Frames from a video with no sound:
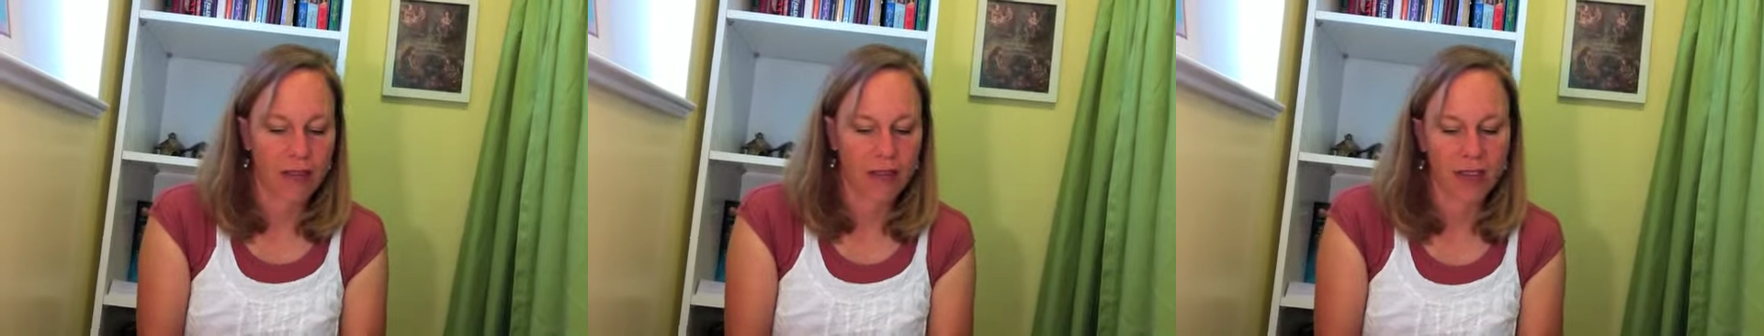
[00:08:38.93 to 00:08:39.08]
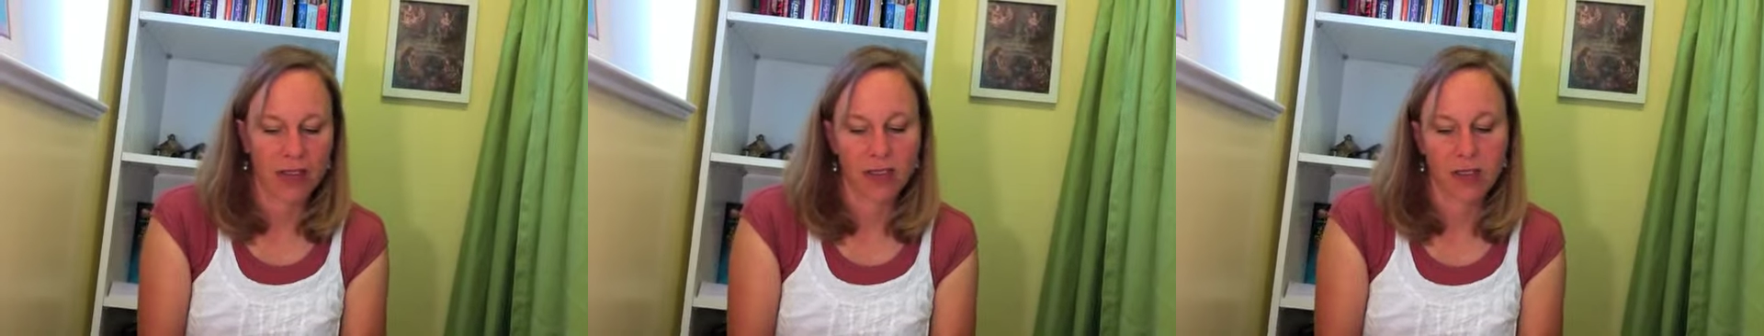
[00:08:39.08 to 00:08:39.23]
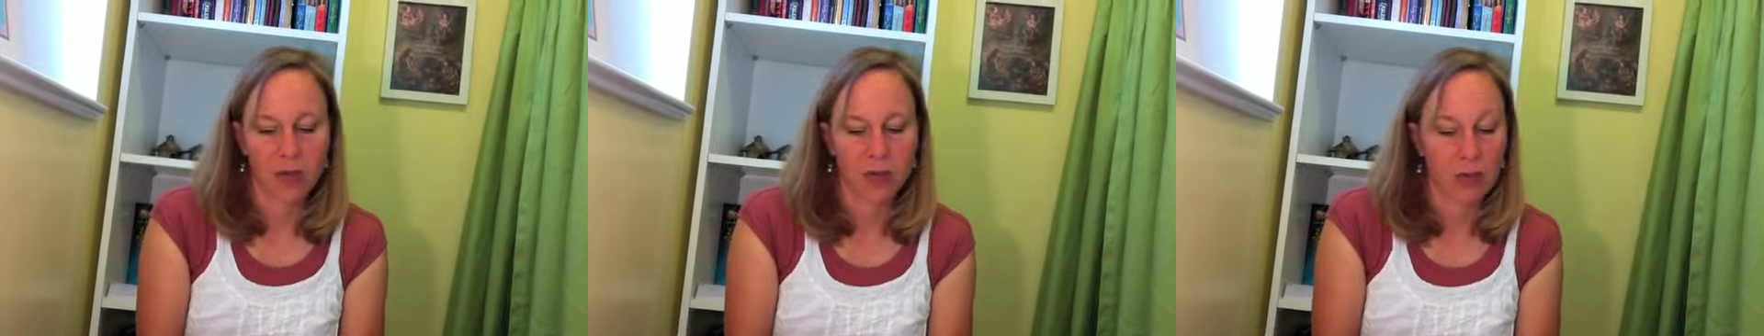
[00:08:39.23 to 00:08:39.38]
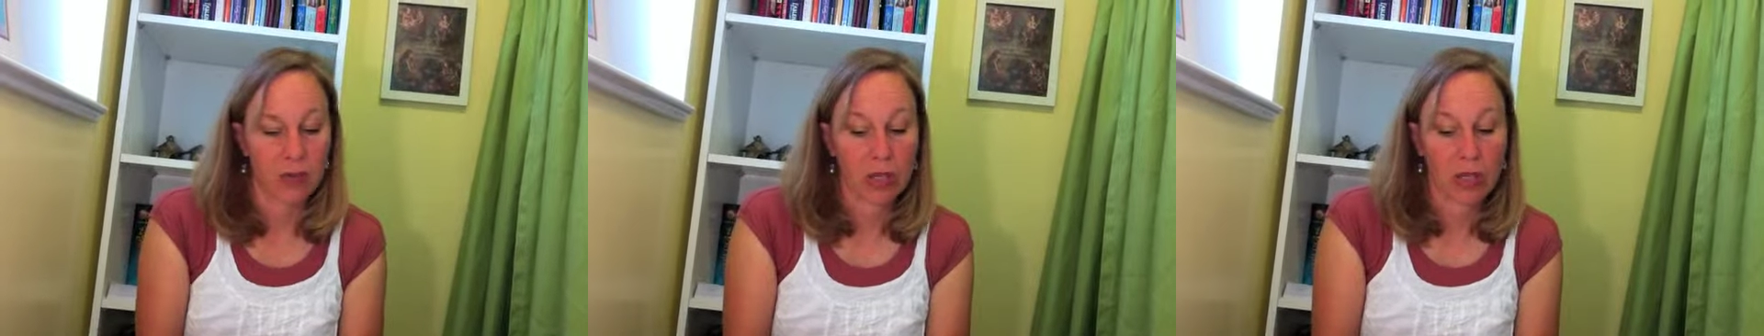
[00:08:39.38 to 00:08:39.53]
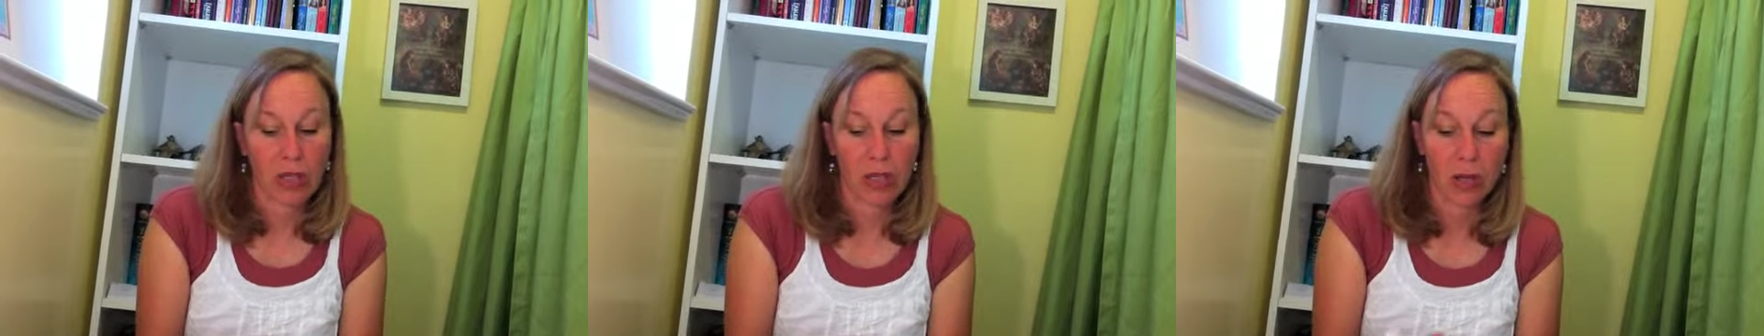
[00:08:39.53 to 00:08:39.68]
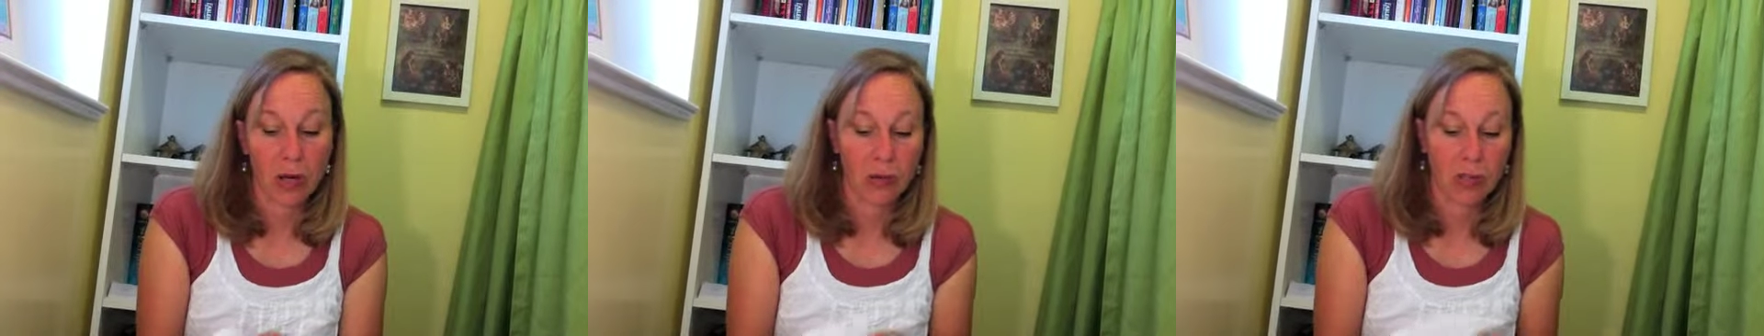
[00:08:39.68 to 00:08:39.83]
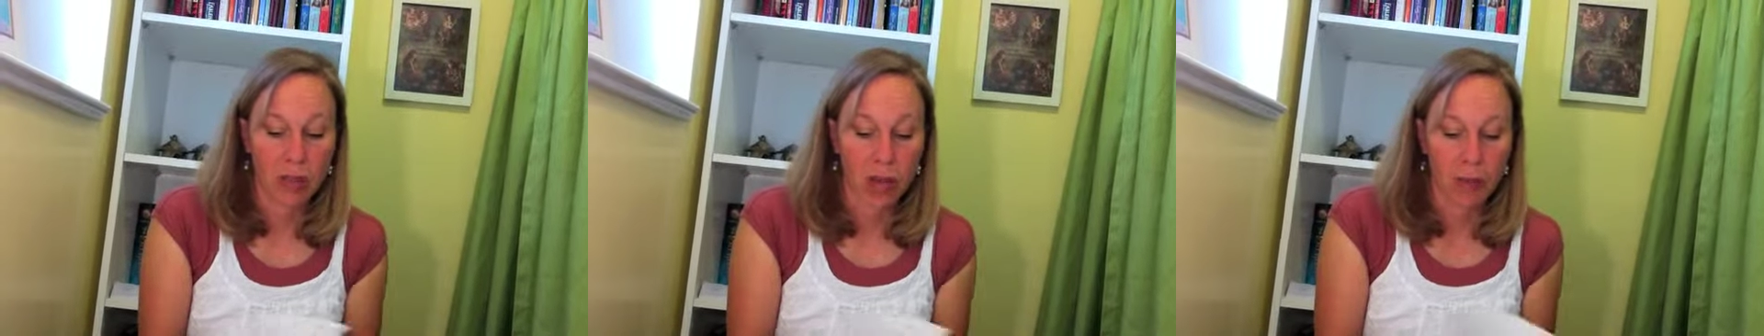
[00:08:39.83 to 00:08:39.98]
and it's really
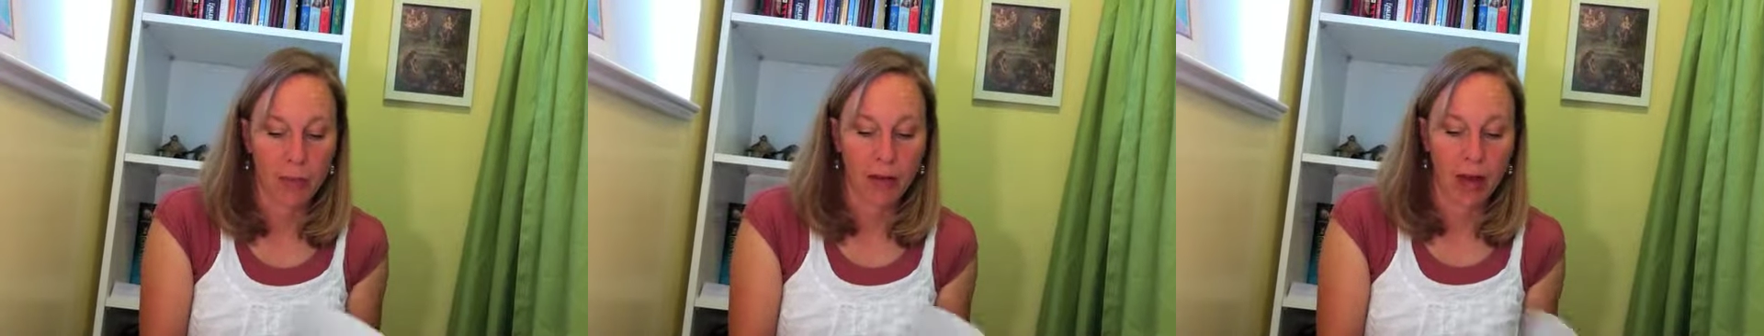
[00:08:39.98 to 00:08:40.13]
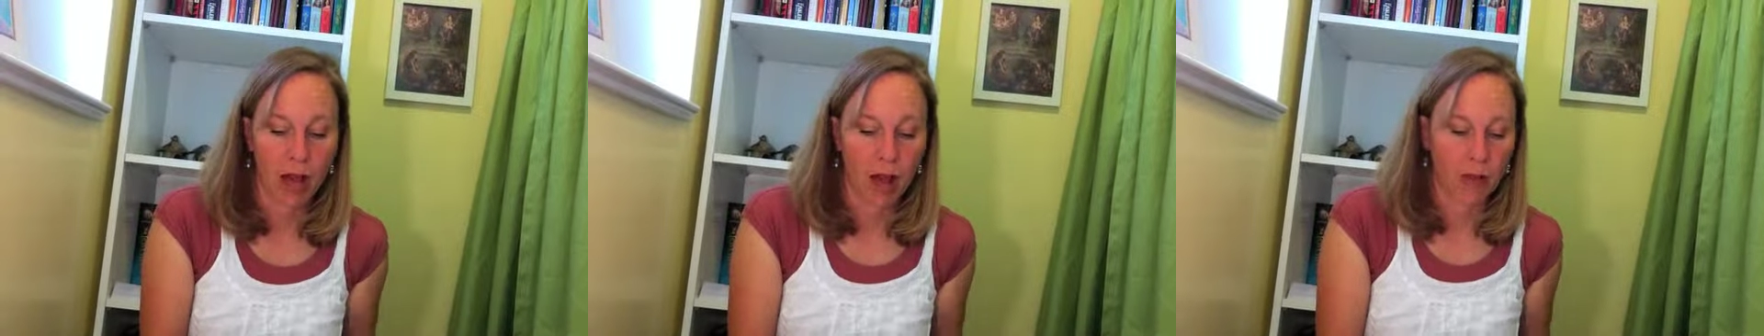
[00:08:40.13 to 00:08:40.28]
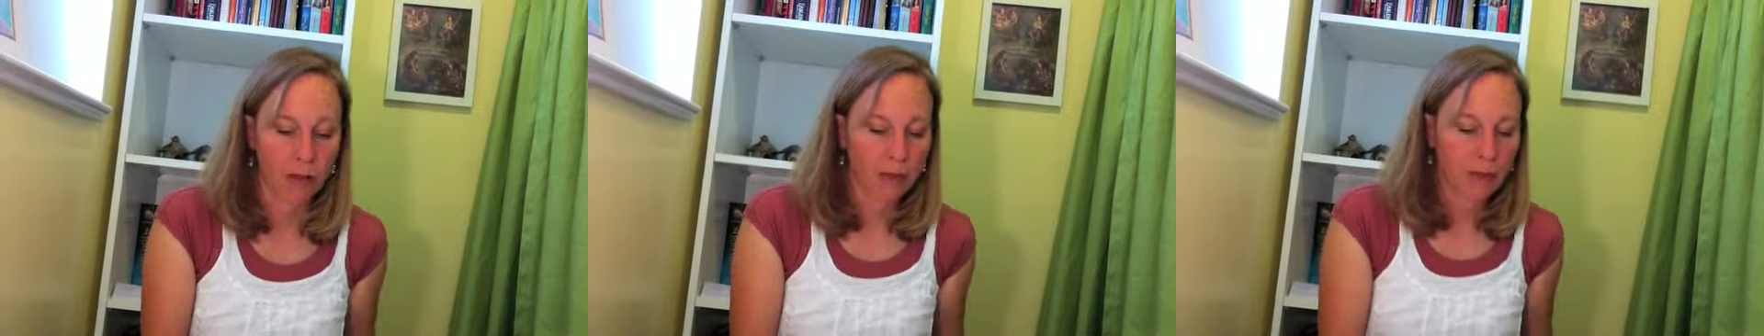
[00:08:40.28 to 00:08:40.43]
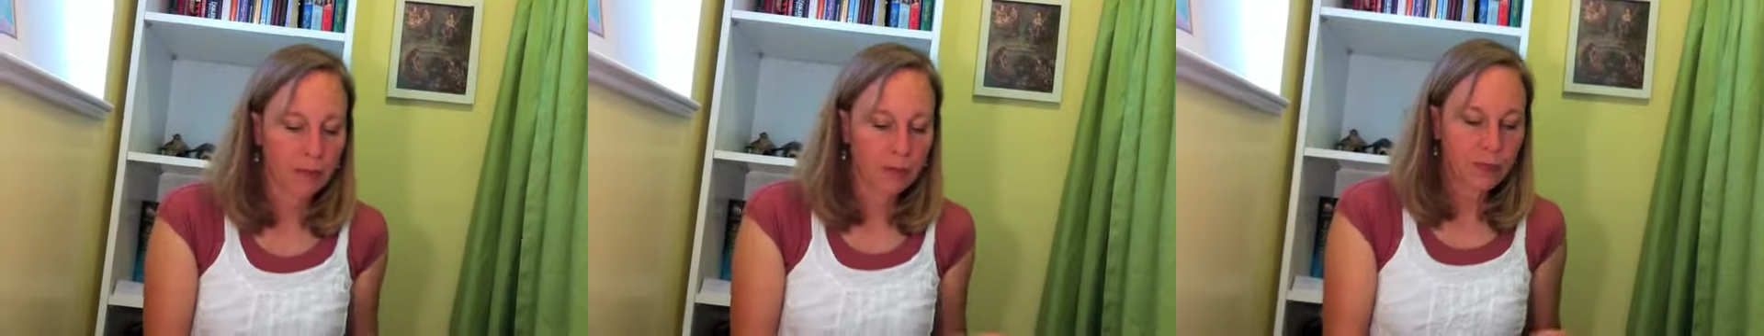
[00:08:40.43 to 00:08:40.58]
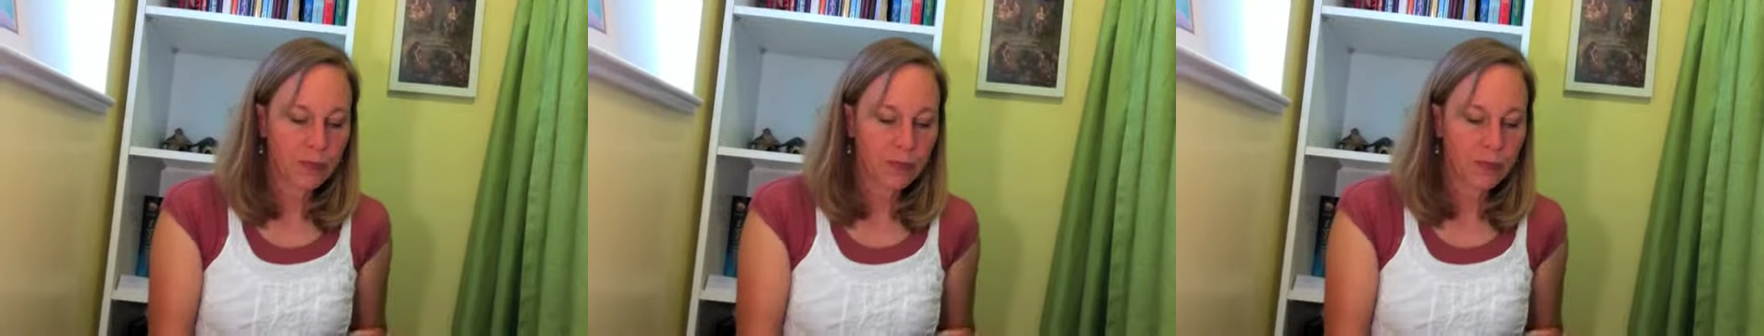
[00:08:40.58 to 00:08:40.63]
no job at all.